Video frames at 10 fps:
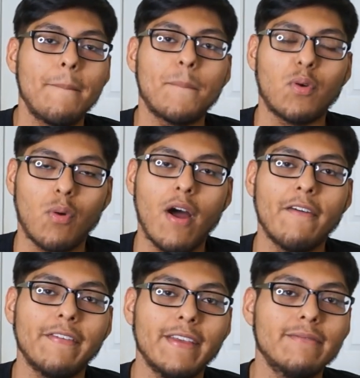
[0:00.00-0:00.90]

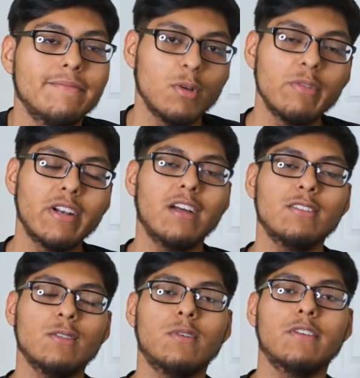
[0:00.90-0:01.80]
profit. Moving on
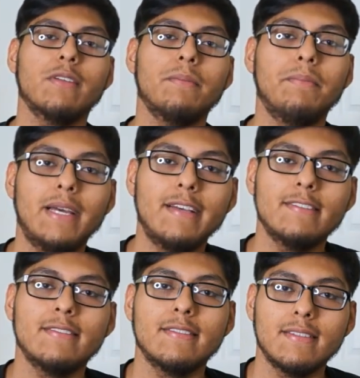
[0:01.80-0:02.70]
to one of the
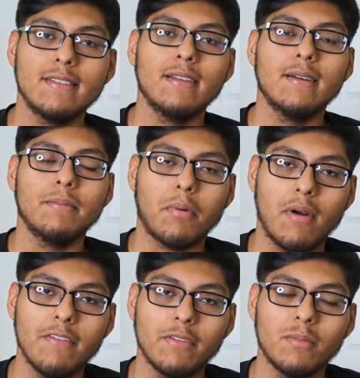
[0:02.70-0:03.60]
best
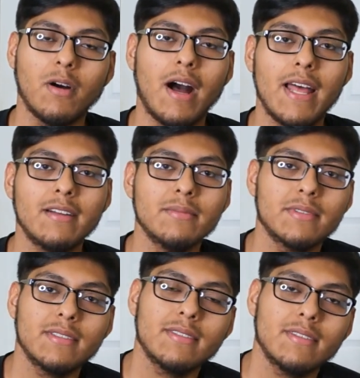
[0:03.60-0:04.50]
profitable
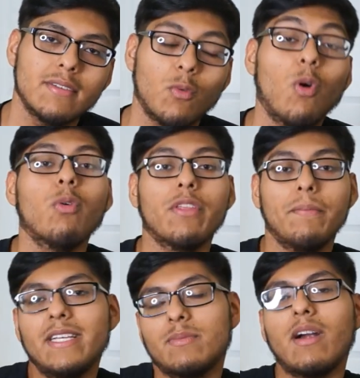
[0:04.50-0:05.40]
items. Well, the
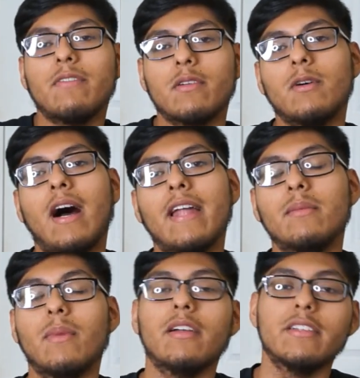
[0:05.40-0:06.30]
best profitable
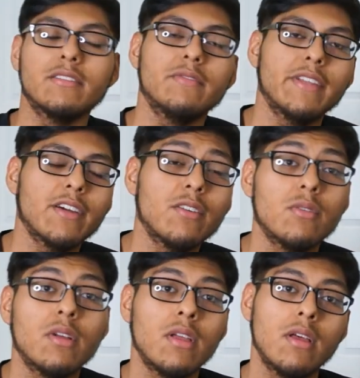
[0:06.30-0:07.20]
item on this
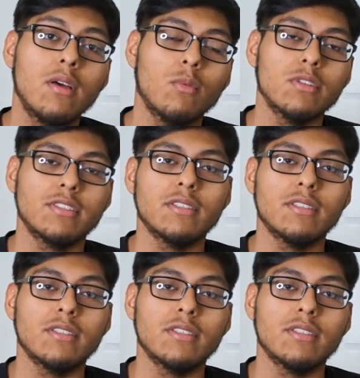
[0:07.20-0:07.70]
video was